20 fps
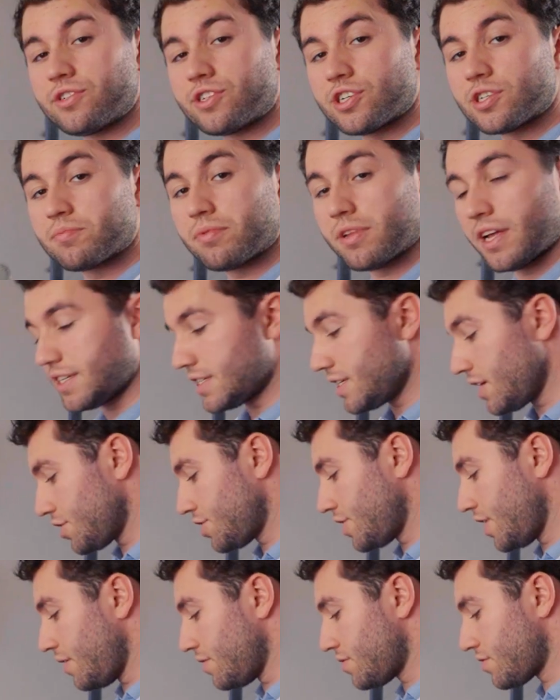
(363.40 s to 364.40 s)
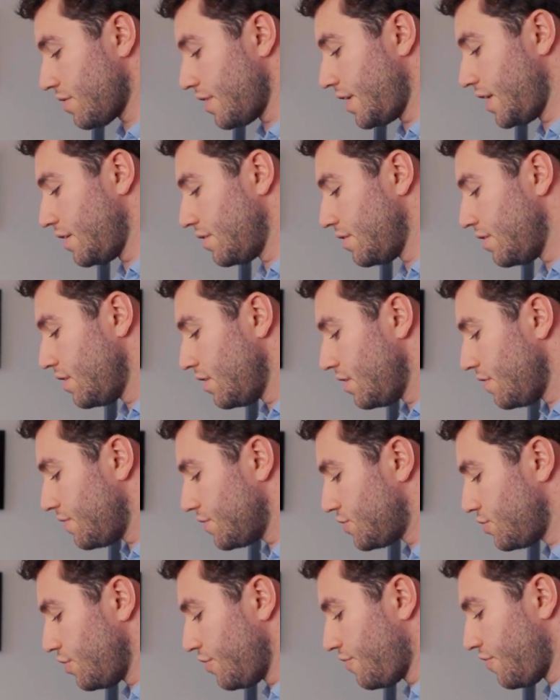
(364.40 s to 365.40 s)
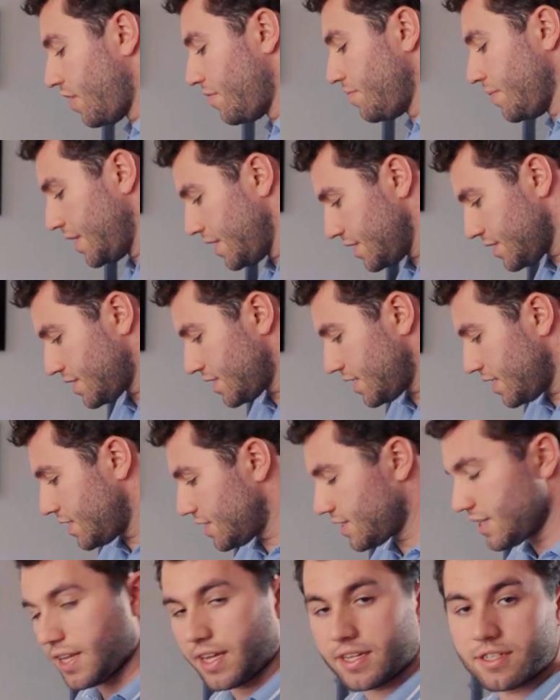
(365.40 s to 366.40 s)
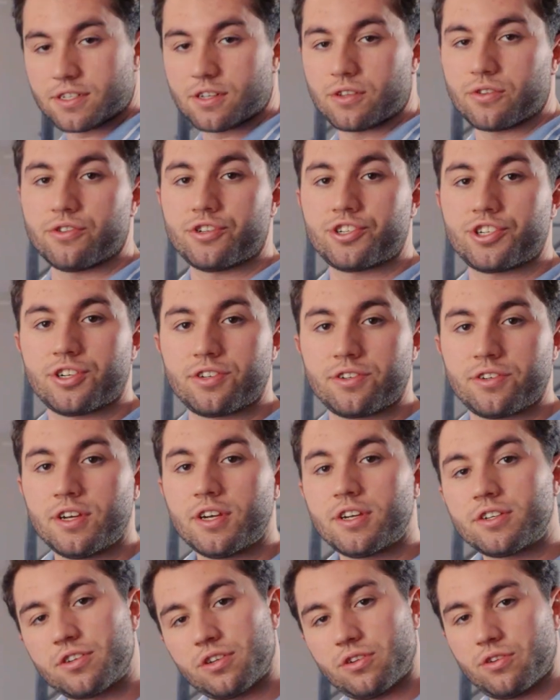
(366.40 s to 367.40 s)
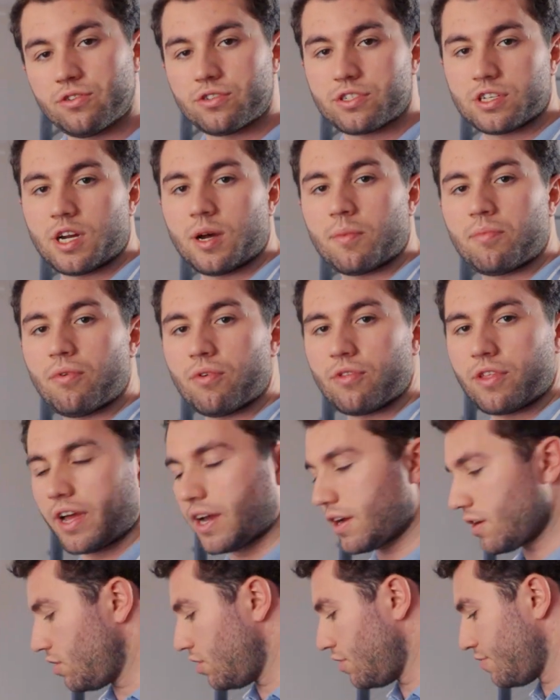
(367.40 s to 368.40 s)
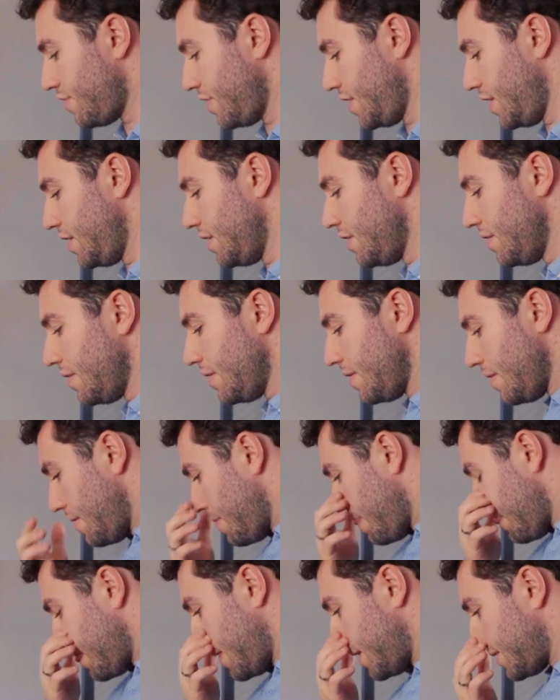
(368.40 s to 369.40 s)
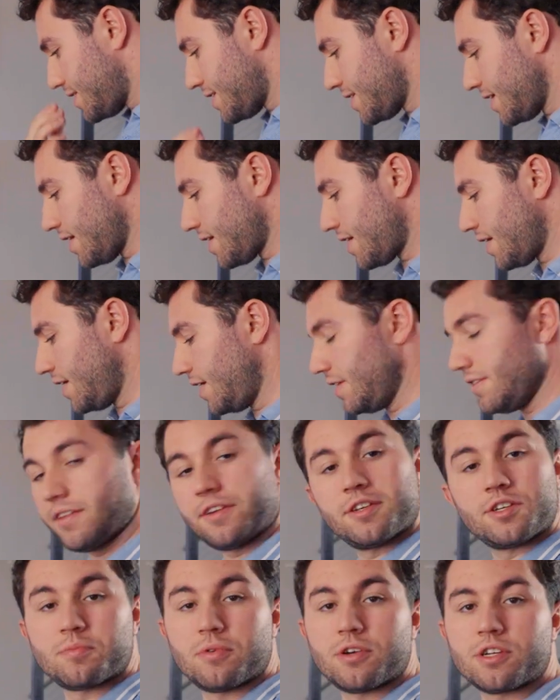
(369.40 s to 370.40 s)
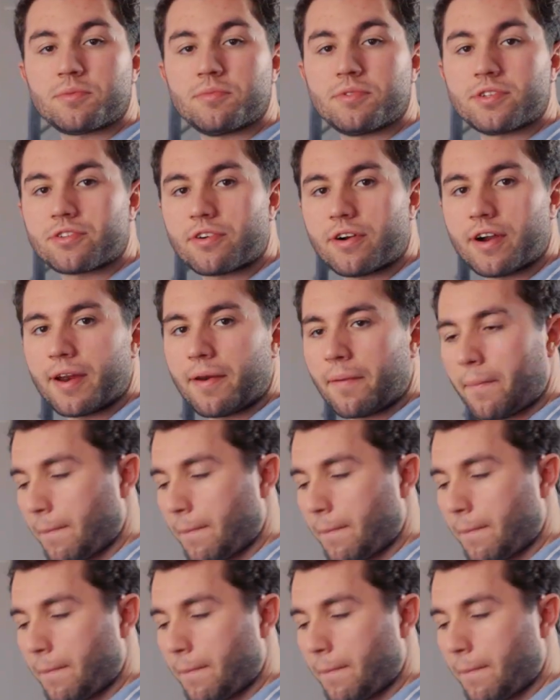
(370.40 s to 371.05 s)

is just place our shower screen two to five minutes into that solution to loosen up all that coffee that's stuck in the disbursement screen.